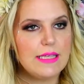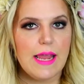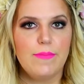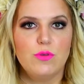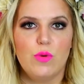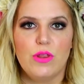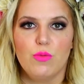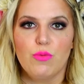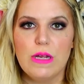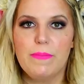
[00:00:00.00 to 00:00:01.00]
games
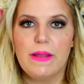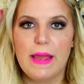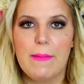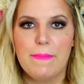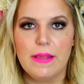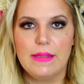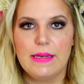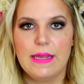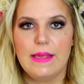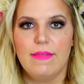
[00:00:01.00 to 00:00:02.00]
with
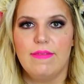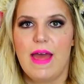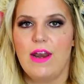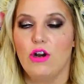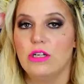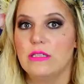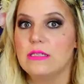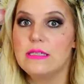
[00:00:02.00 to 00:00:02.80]
replayability that are